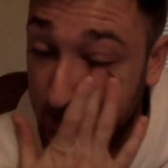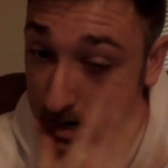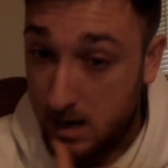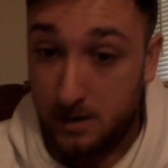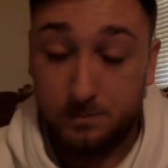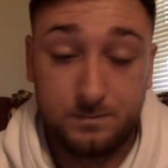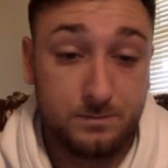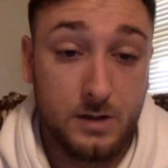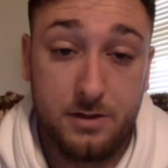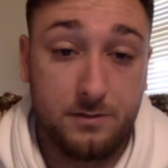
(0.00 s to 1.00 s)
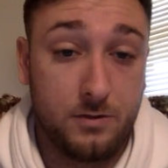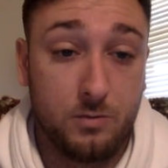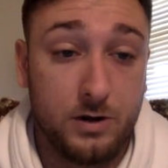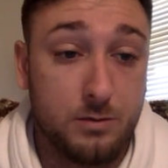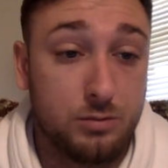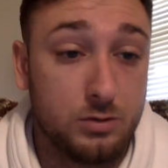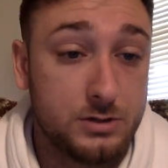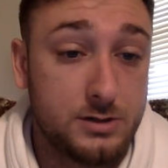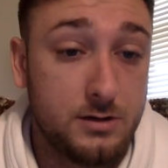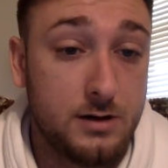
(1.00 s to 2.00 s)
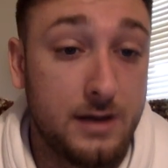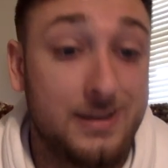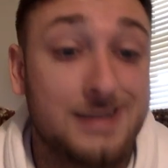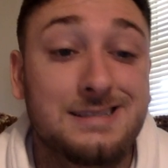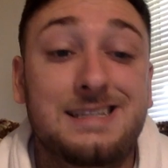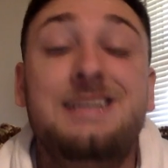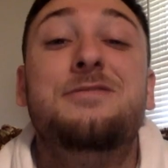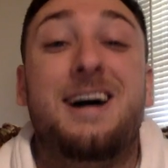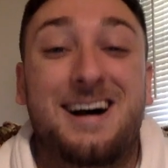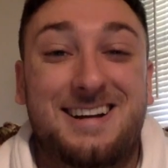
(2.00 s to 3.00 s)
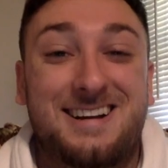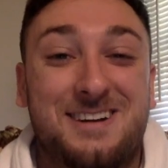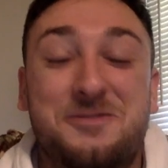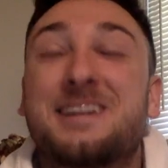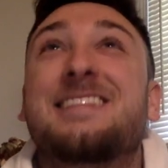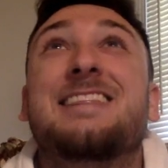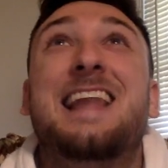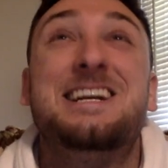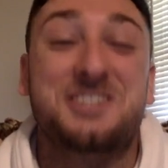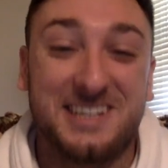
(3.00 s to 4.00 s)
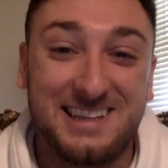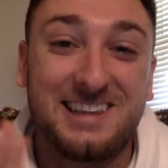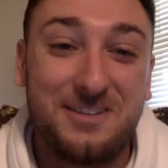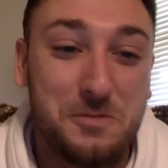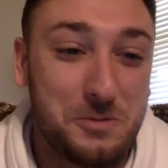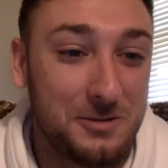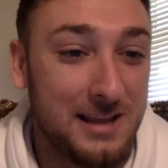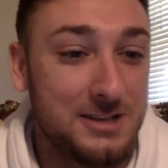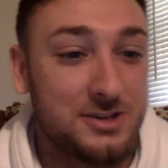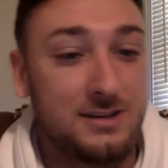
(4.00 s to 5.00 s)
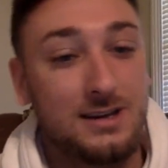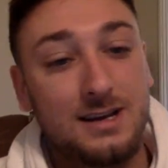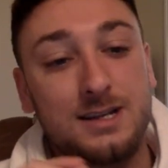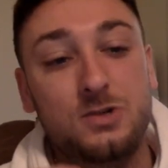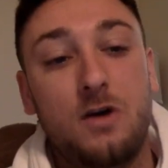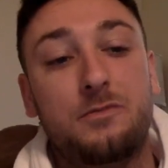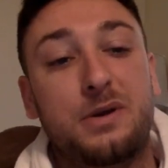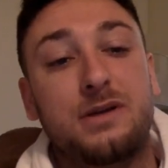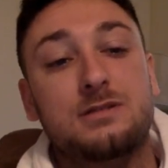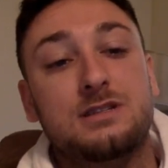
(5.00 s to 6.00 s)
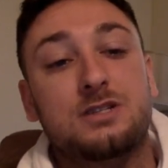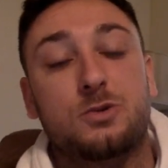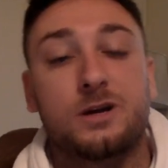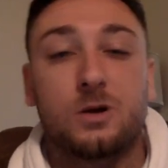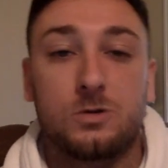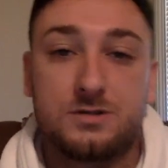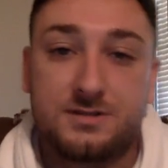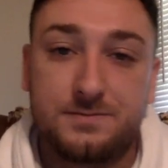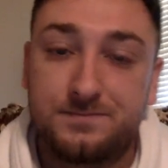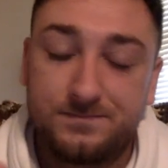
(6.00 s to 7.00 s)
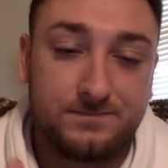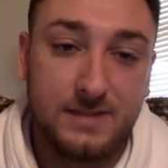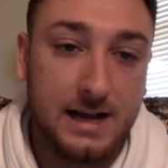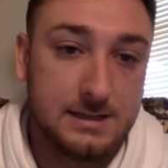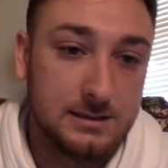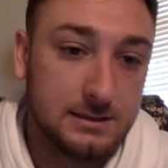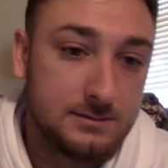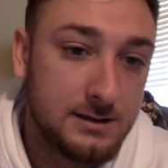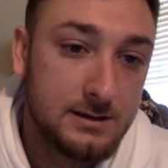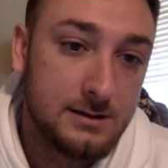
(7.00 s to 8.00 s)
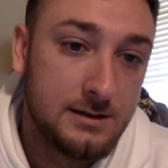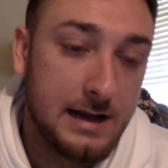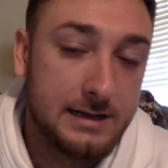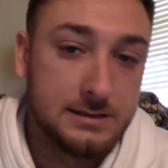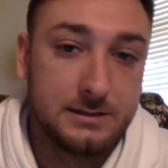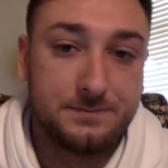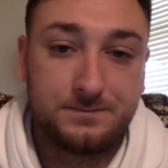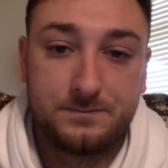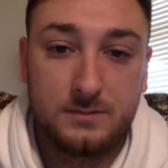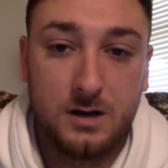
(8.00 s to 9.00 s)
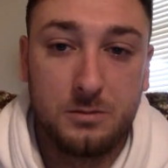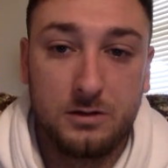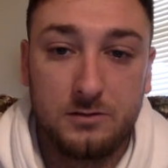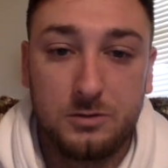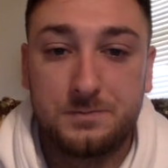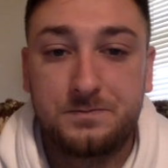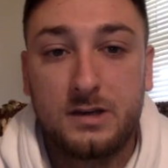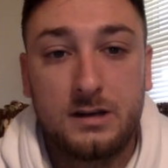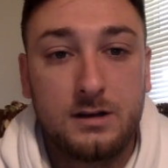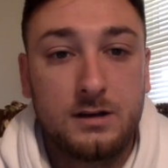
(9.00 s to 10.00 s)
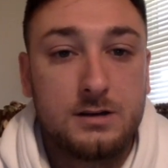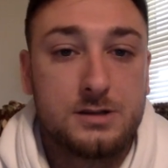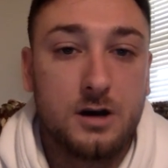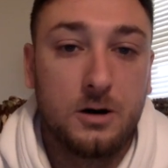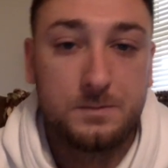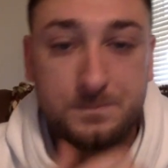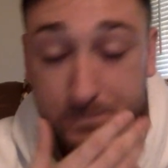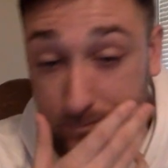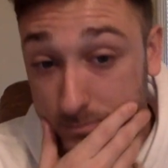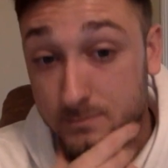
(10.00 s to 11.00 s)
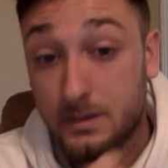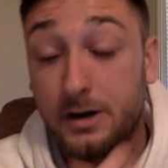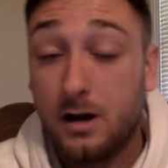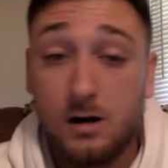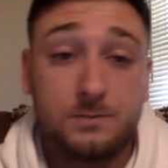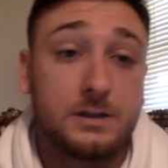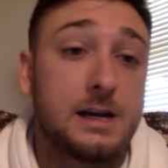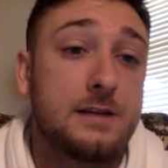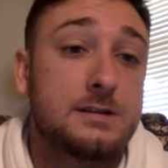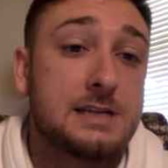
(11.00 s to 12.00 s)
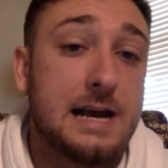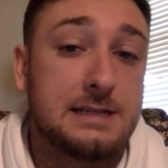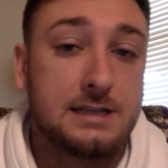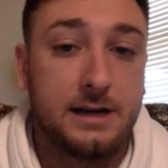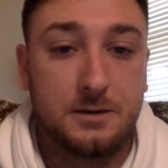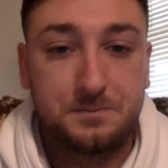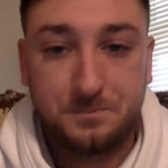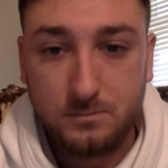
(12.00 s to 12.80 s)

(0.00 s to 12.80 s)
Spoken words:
Nothing for Rhian Brewster. And then Divock. What a legend. Liverpool legend. 12 appearances, 3 goals. Excellent. Unbelievable. So, there you go. There you got the stats there.